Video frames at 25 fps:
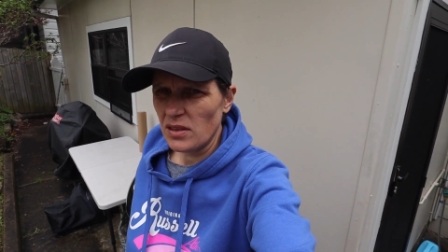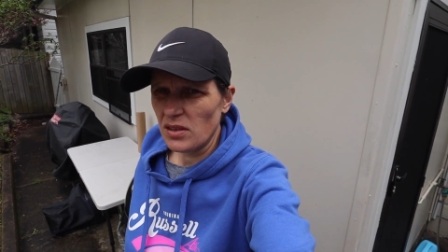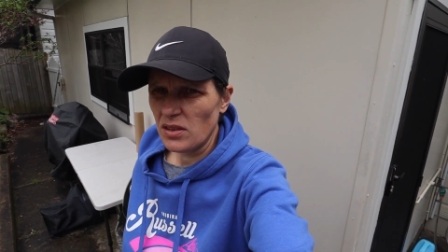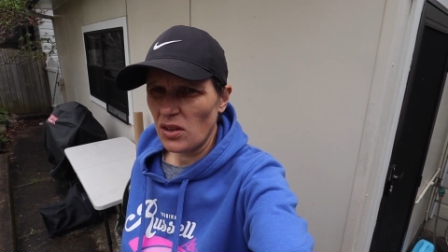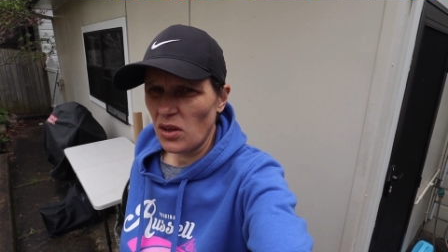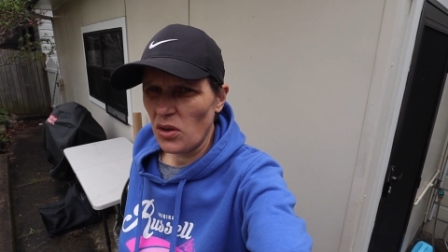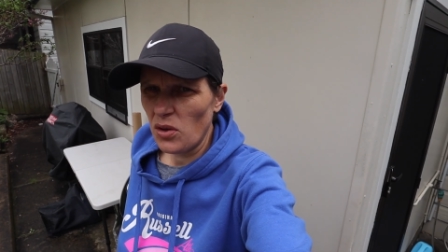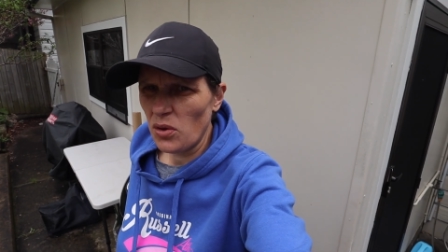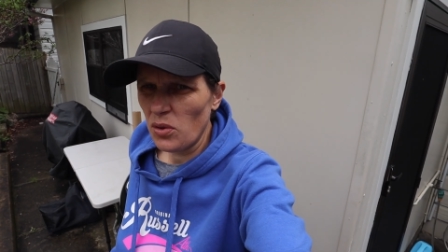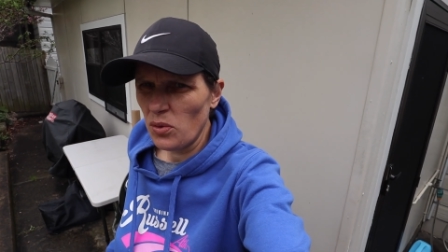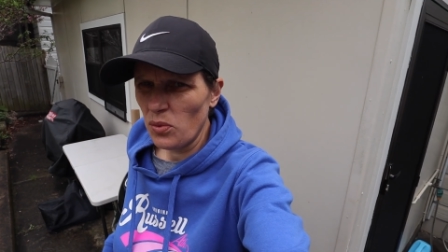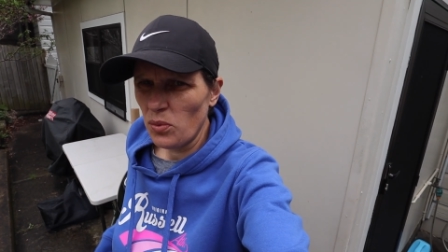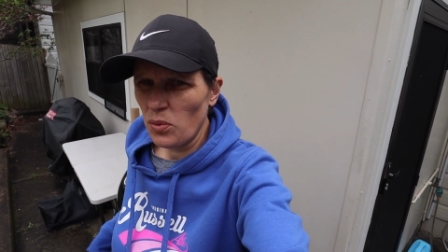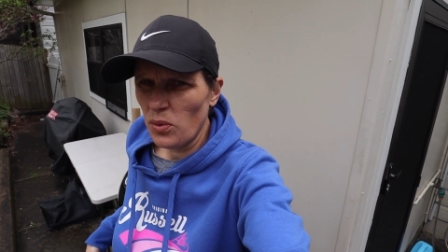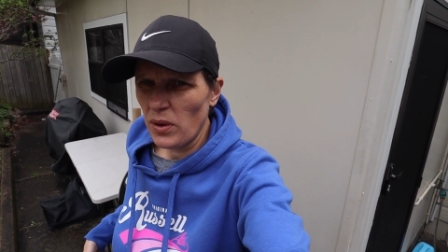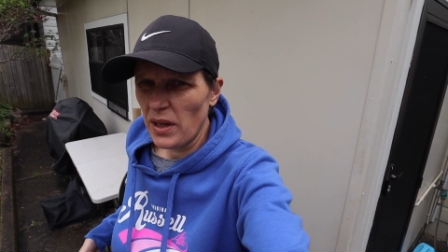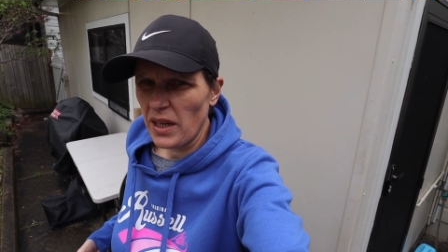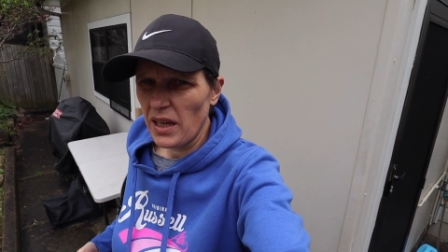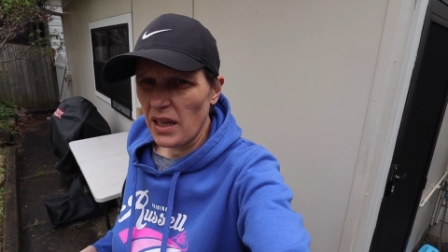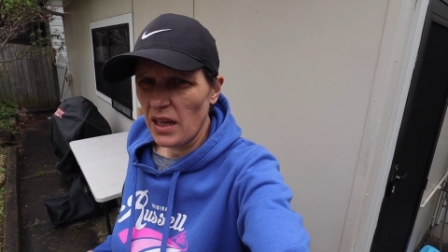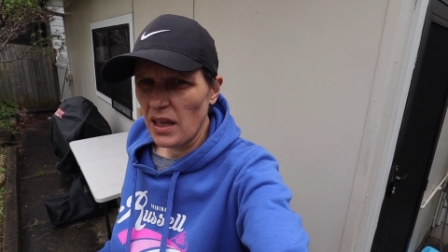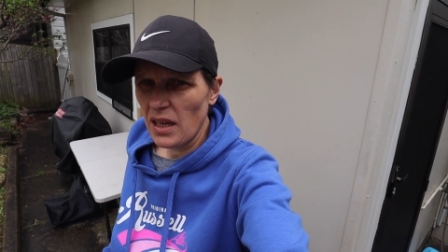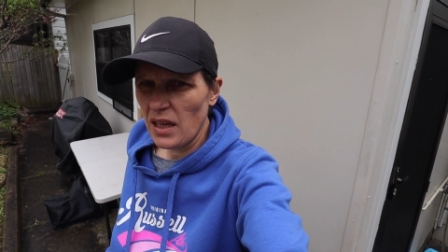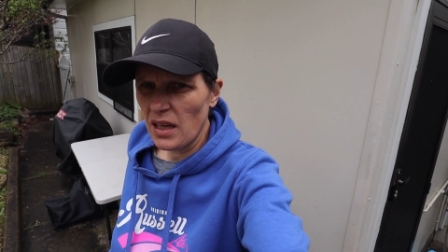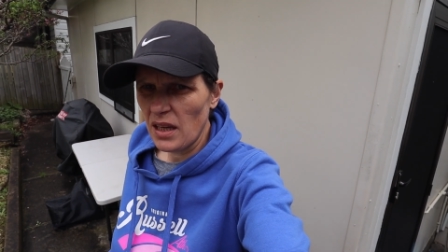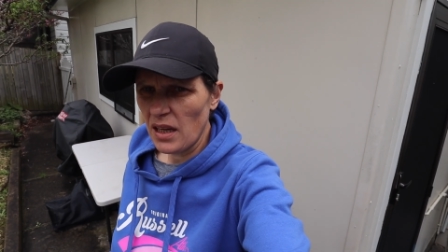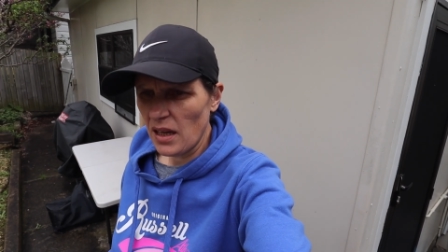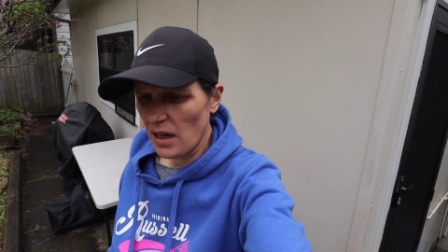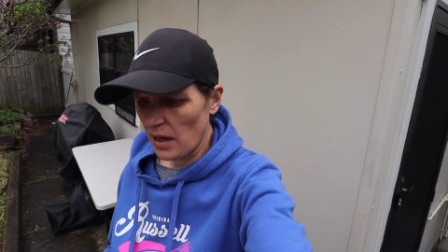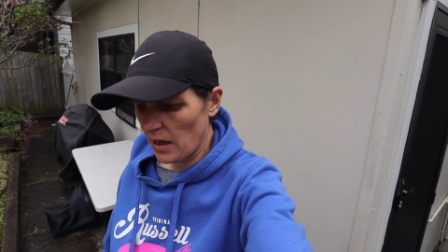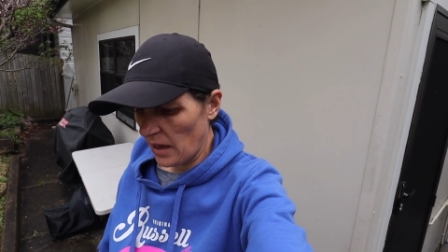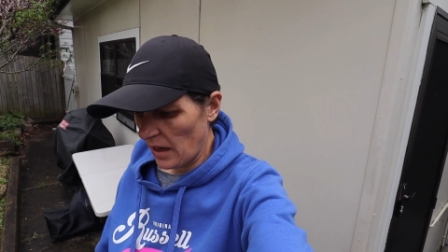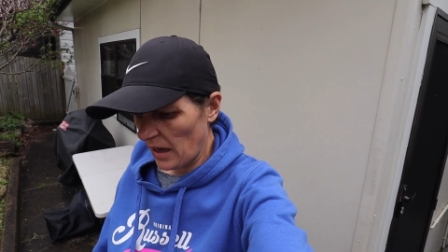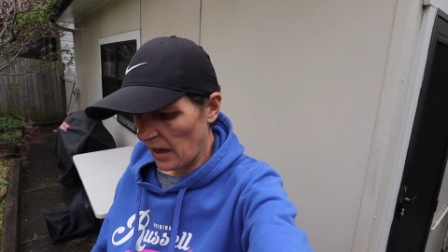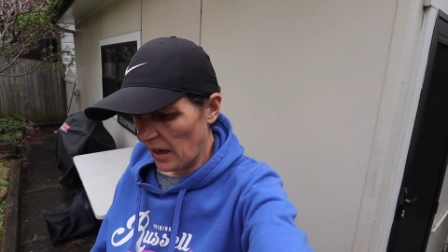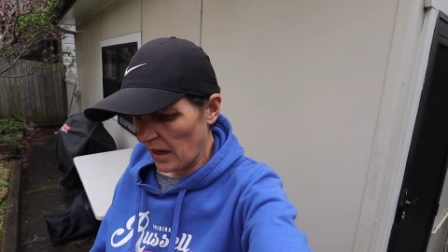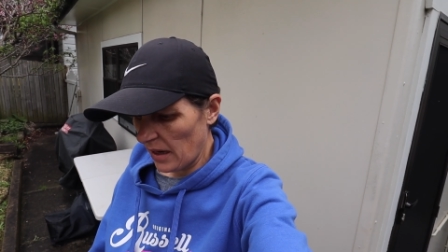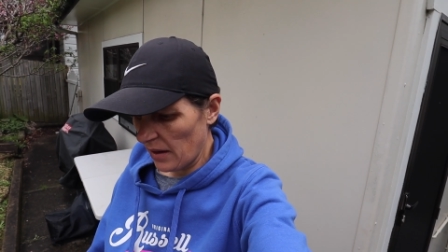So we
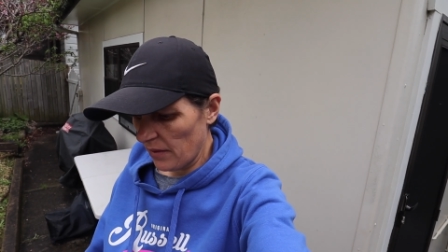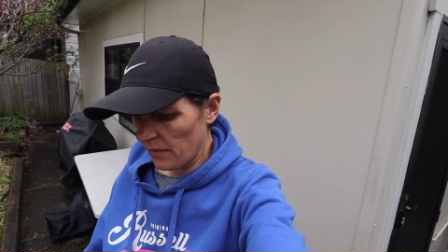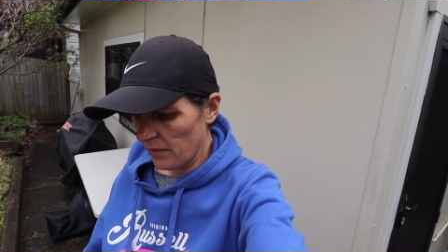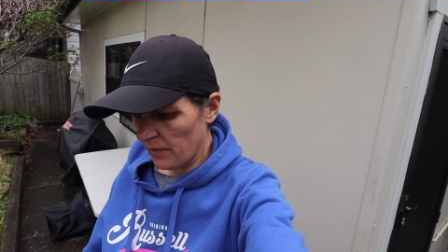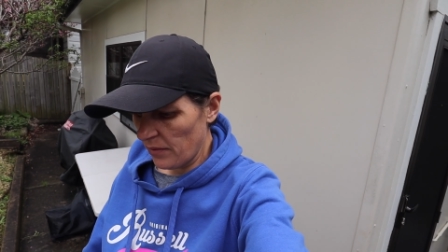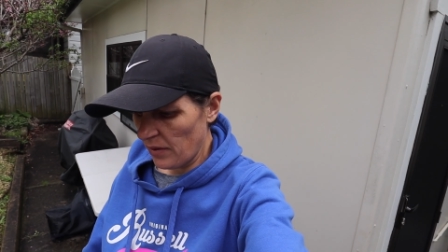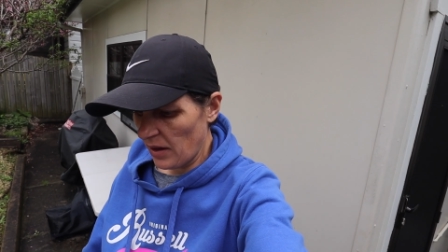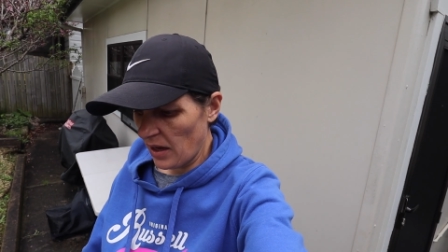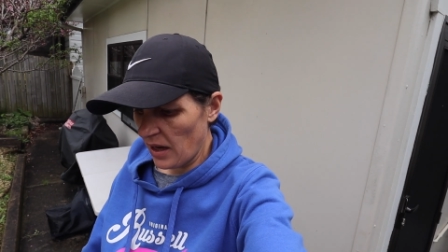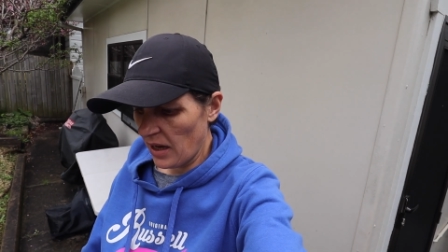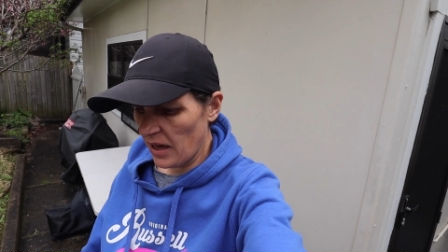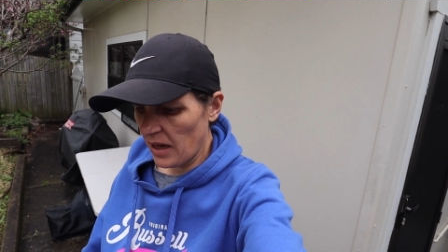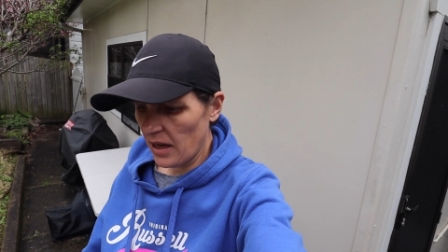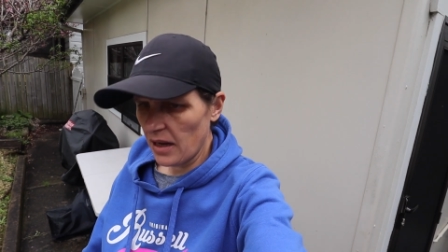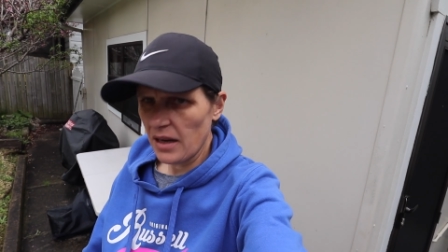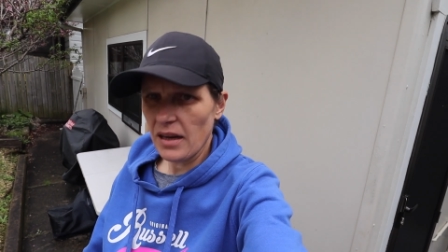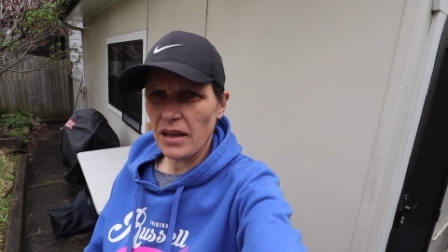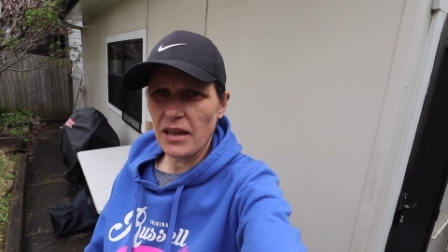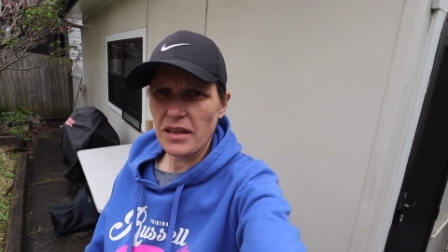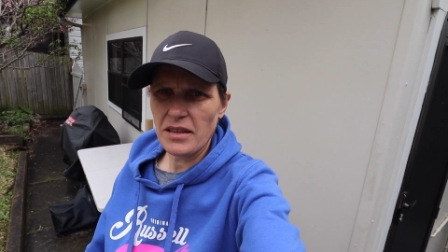have hit